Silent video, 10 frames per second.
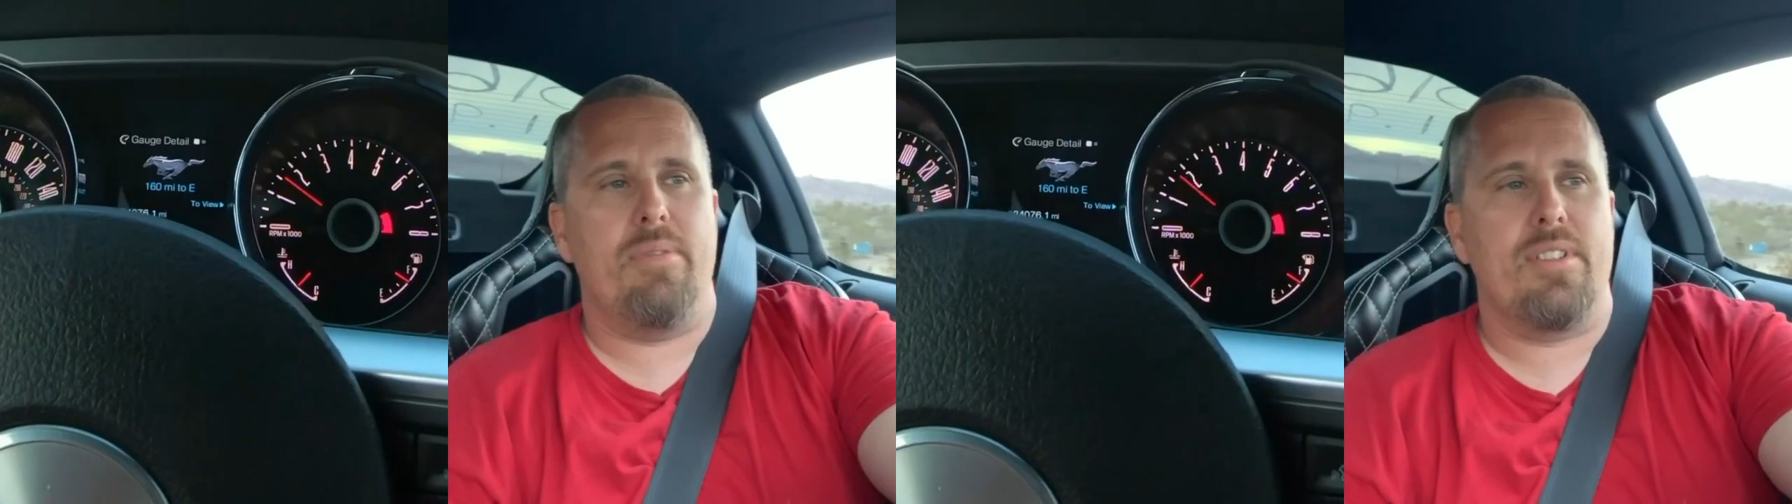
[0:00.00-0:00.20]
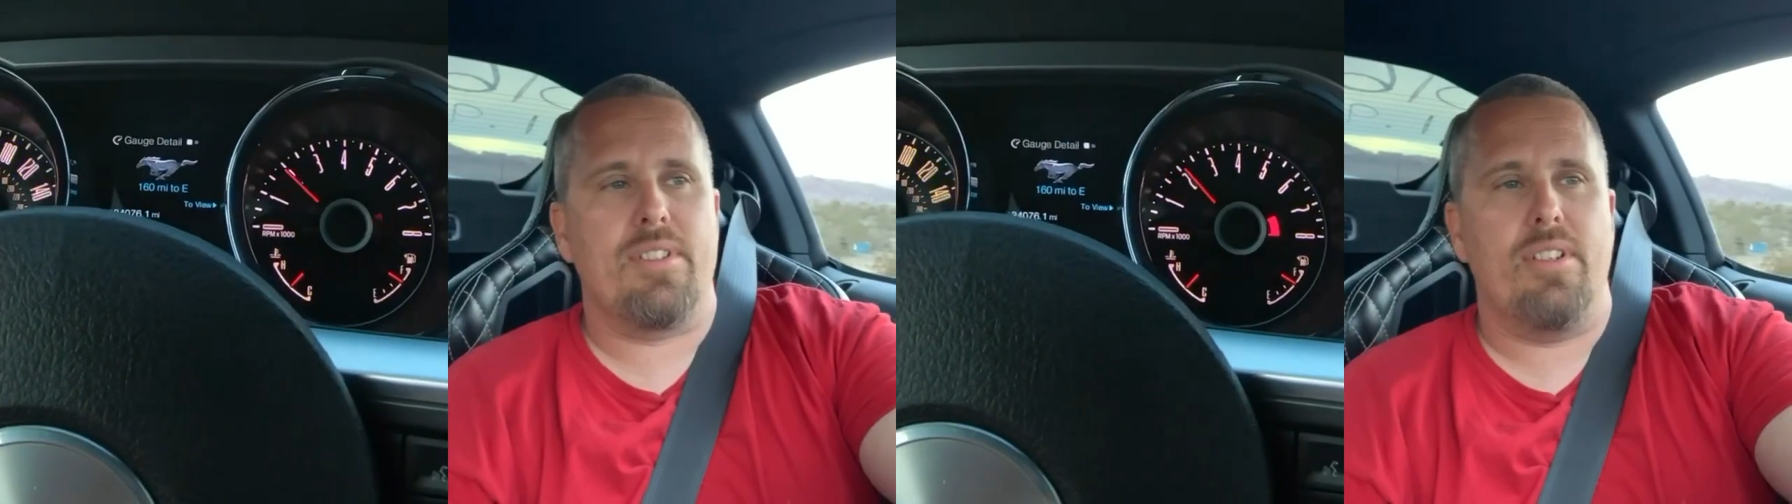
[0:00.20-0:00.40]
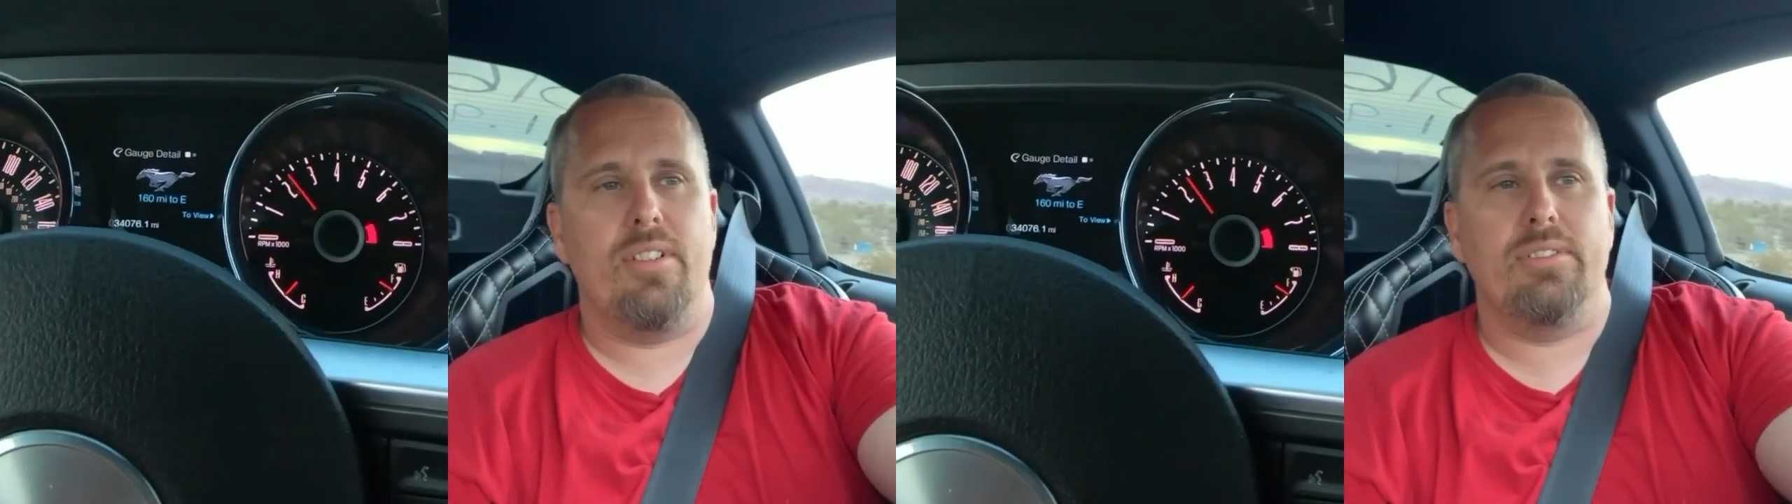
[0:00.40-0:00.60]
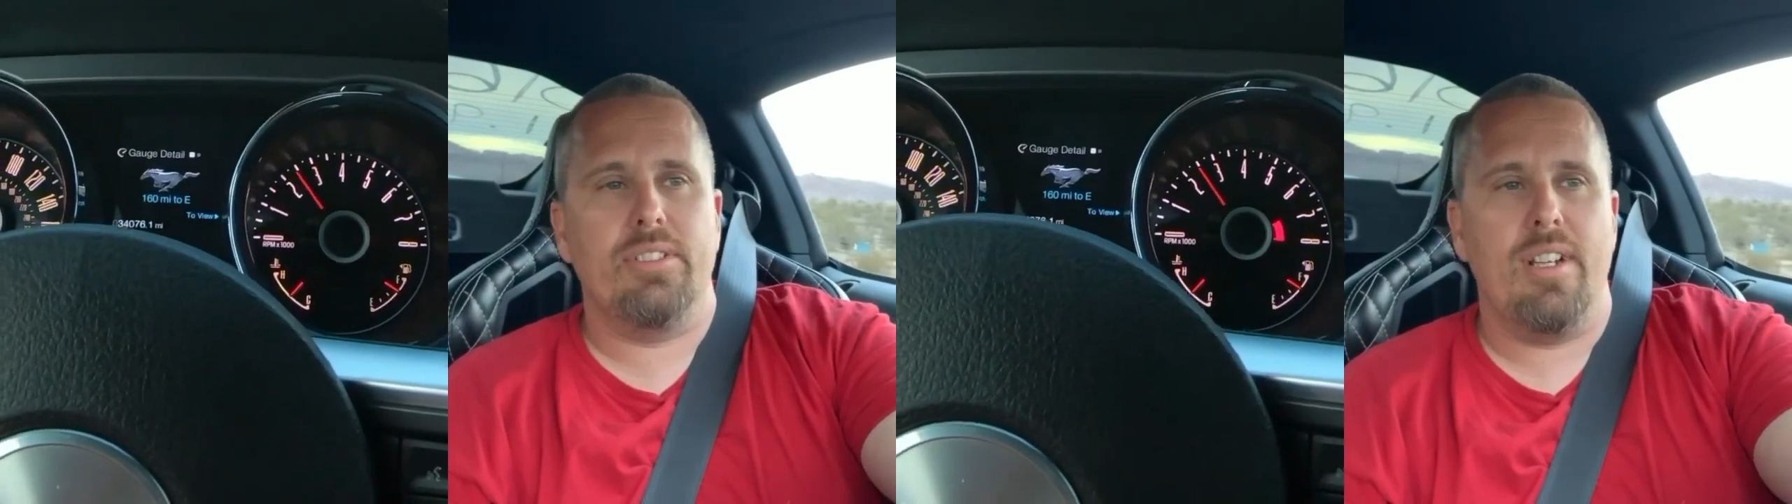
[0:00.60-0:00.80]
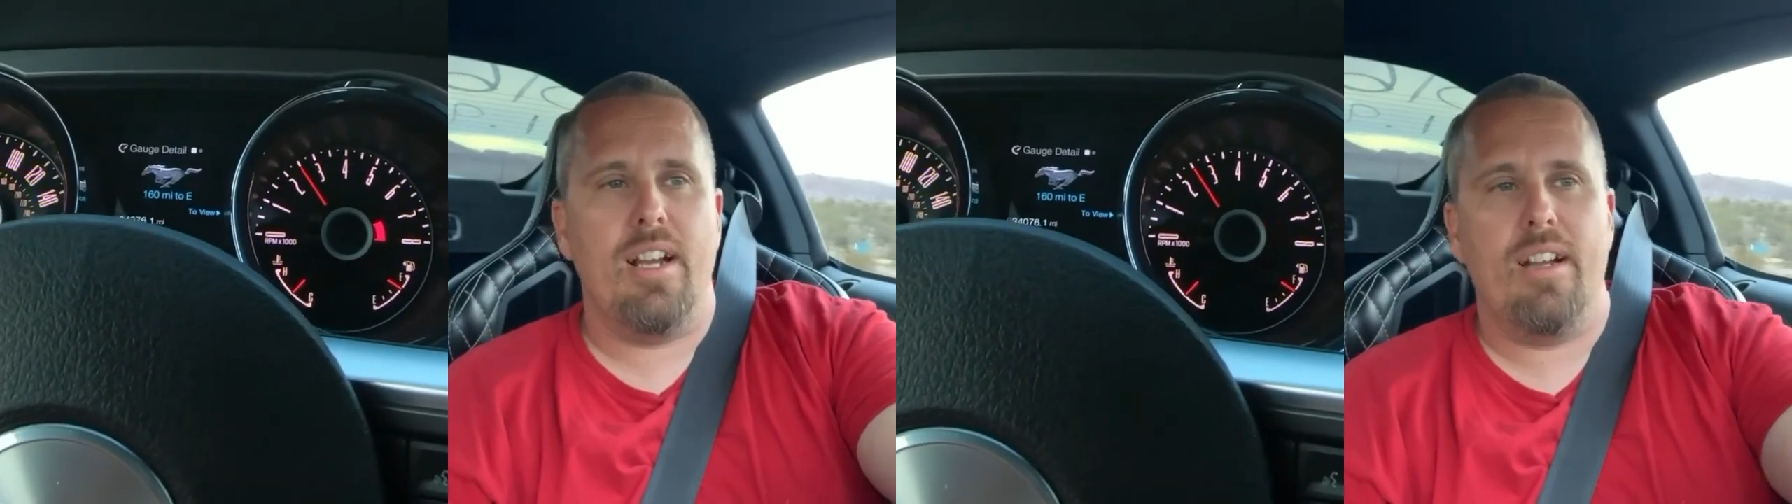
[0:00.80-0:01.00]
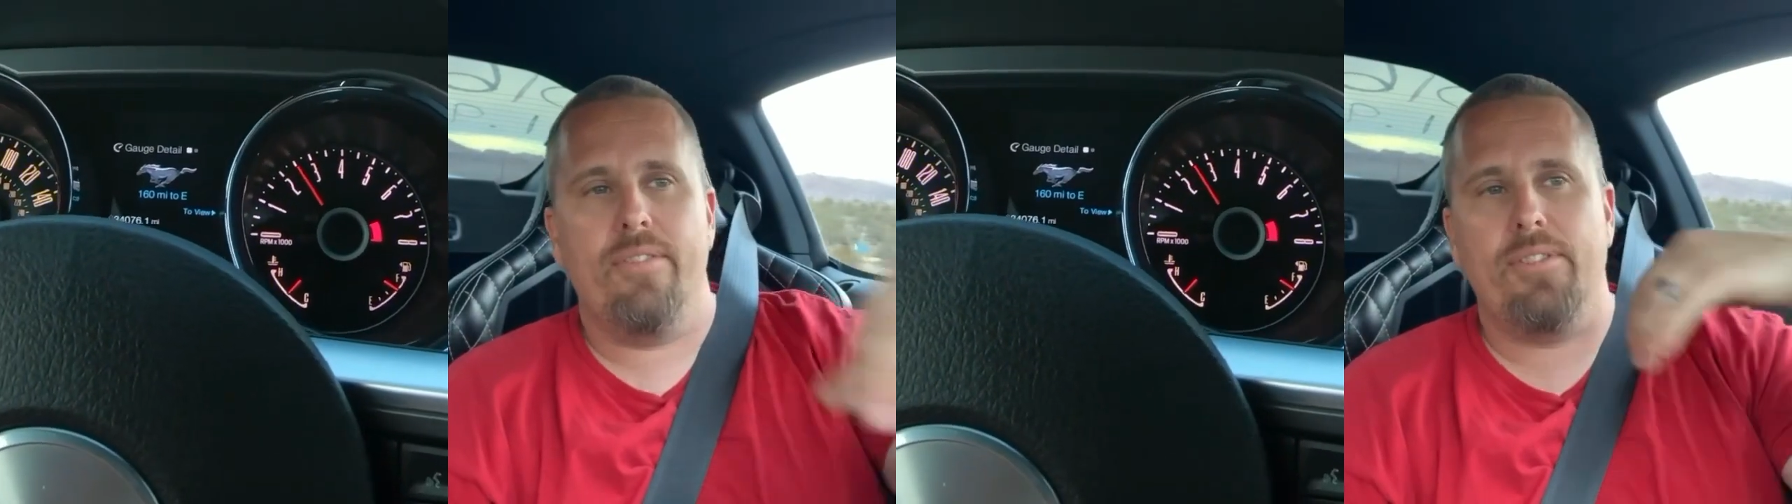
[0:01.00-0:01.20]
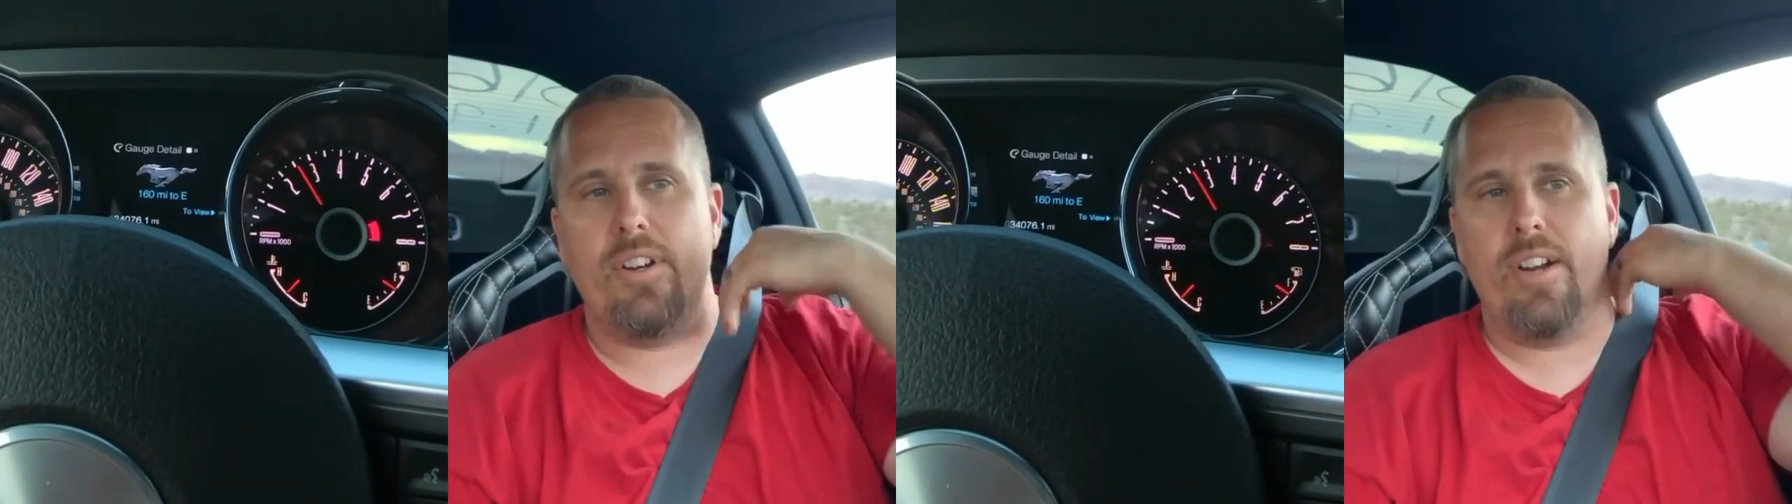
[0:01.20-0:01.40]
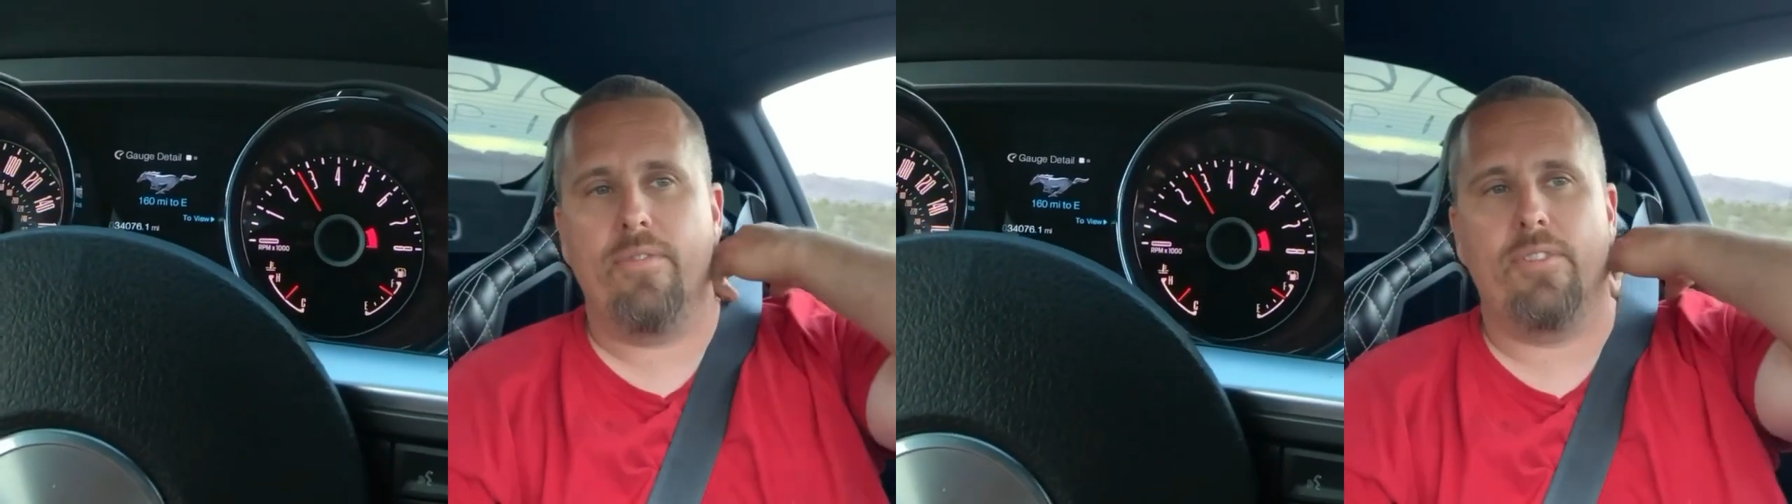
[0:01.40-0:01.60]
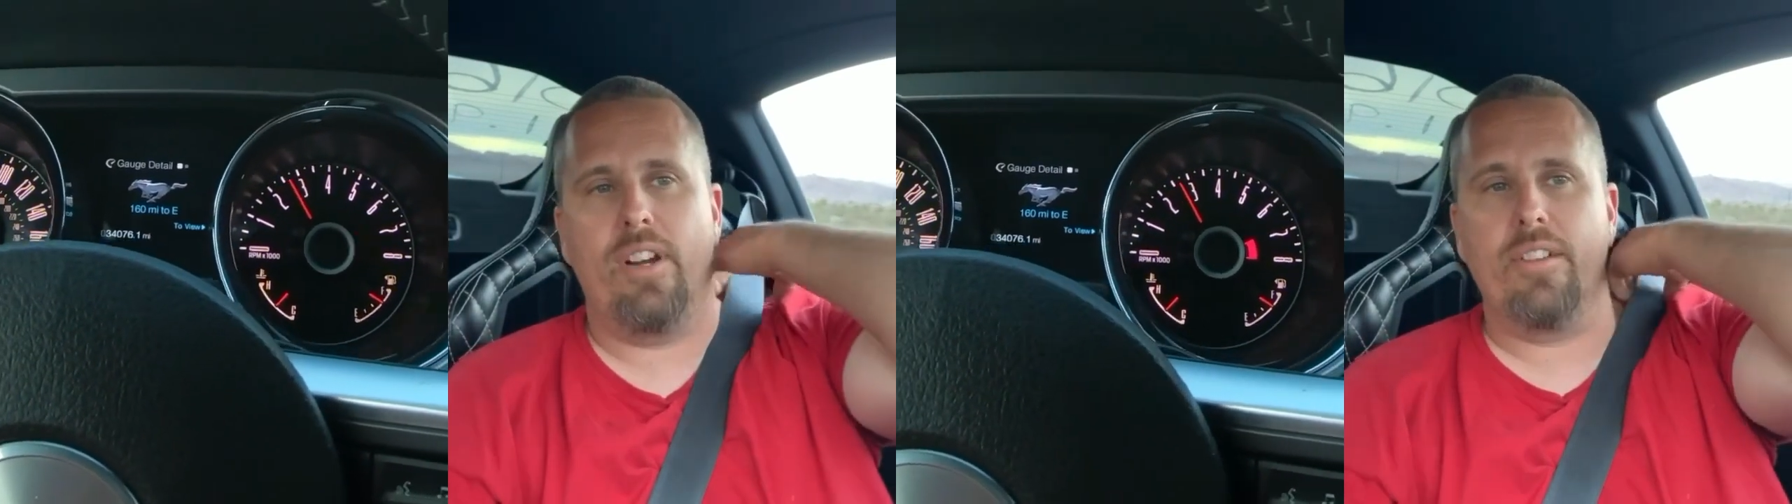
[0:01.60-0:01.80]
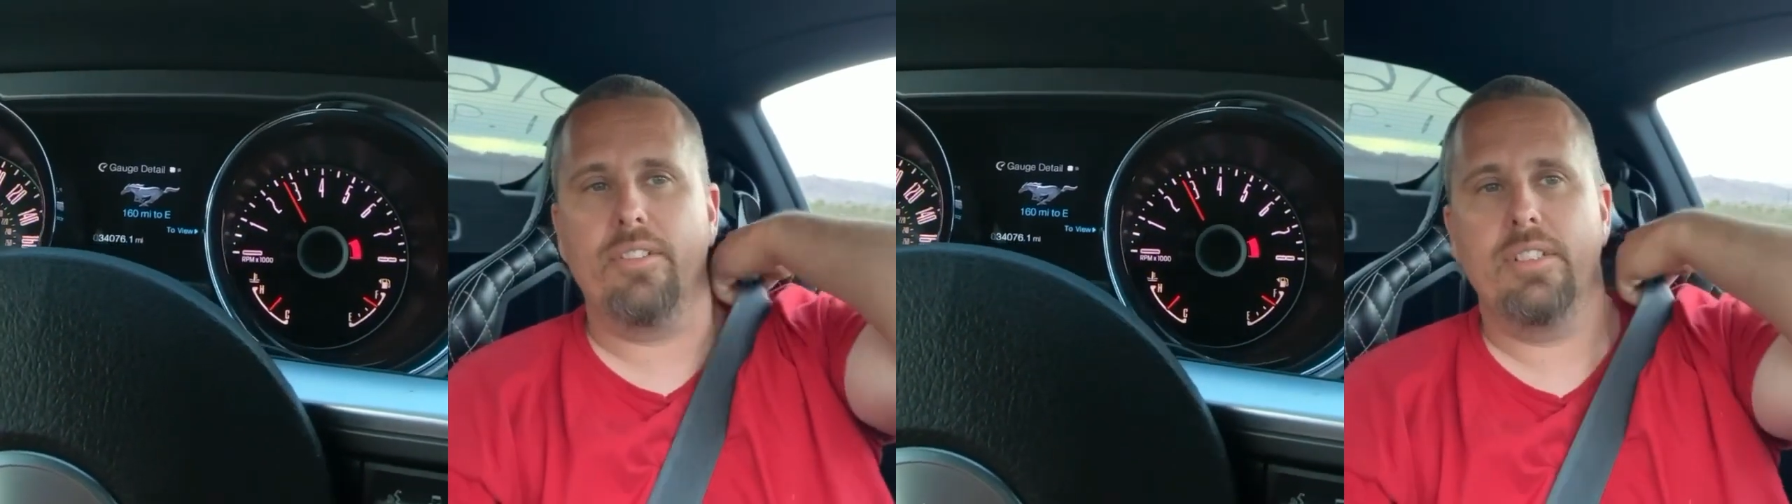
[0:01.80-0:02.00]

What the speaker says: stall for an auto for auto.